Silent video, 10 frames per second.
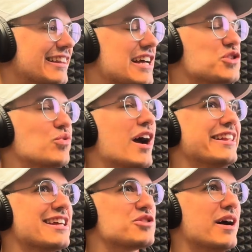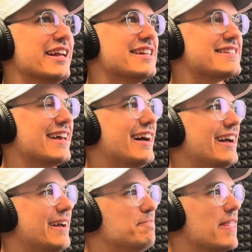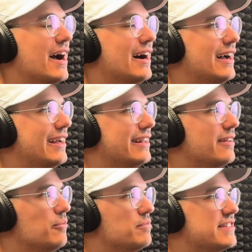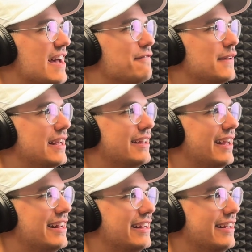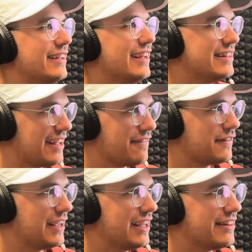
That's right. It's definite and indefinite,